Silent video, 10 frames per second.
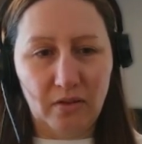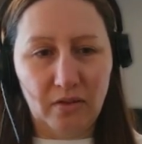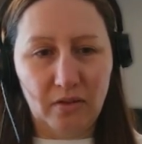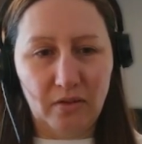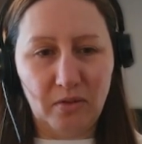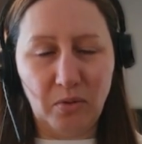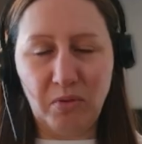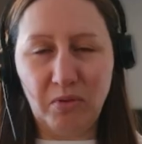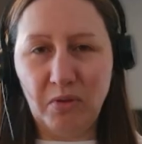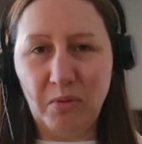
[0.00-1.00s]
Some of
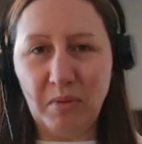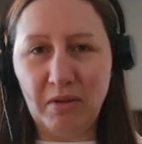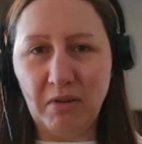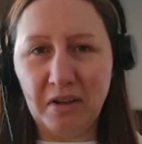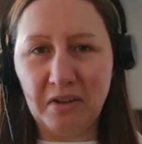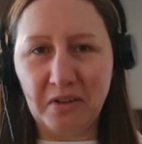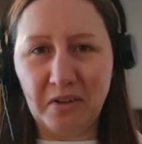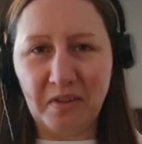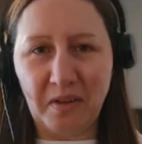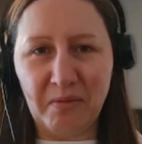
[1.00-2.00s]
you may
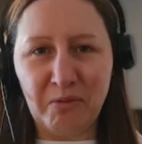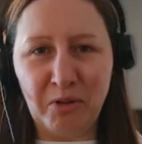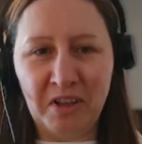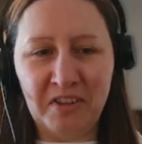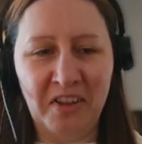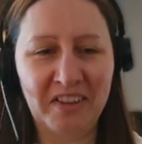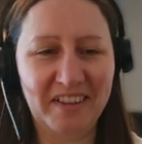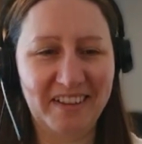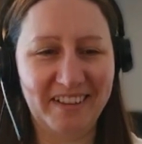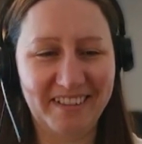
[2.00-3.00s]
recognise that voice.
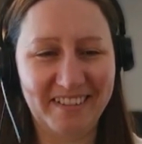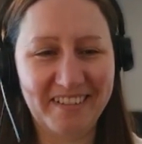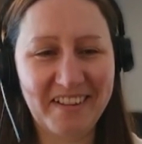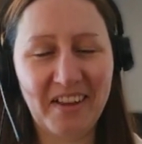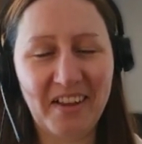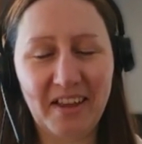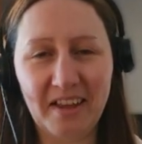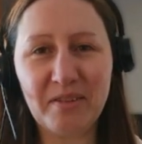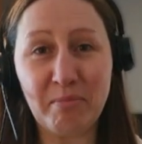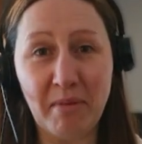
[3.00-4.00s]
It
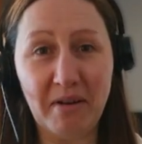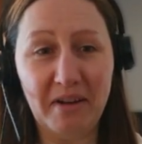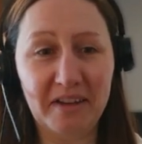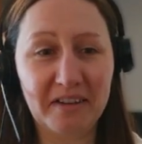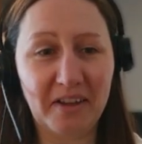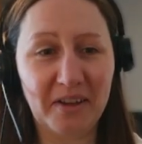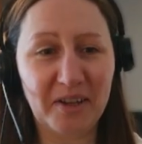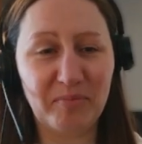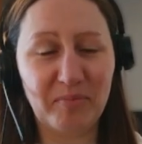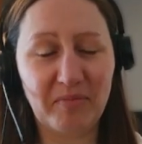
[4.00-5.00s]
is mine.
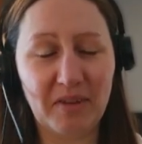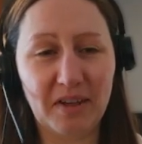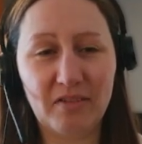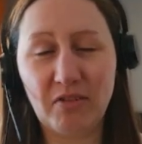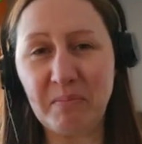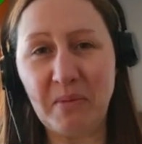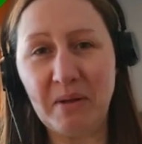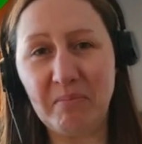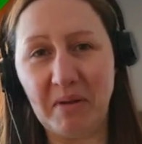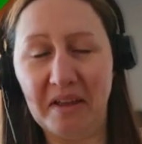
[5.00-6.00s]
I tried my
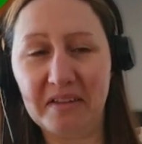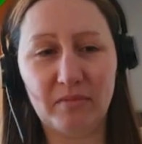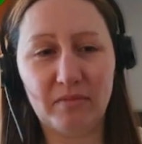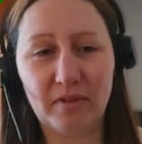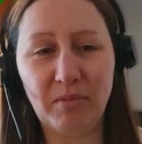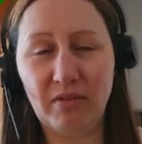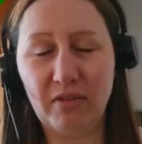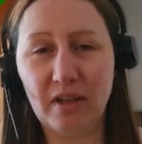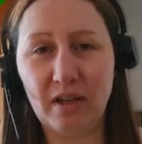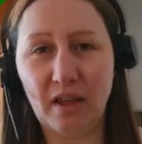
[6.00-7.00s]
best. I'm never going
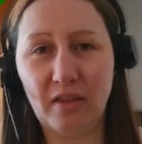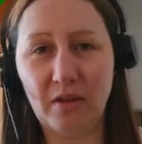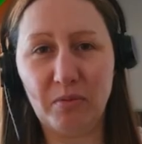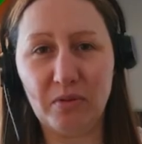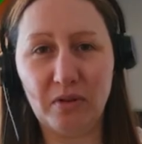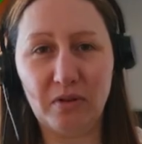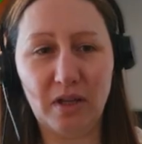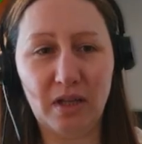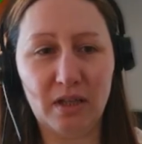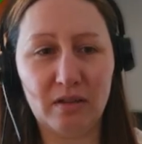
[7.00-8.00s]
to get the
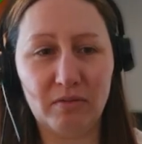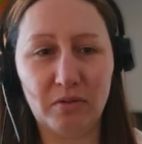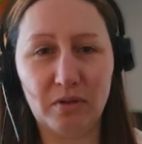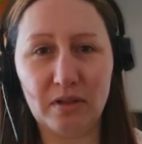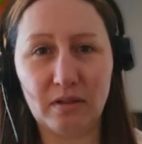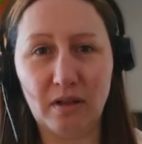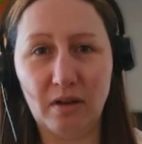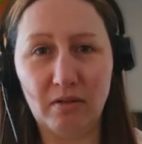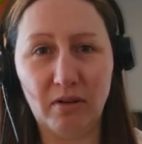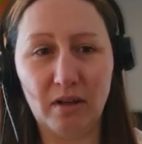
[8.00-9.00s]
opportunity to voice Lara,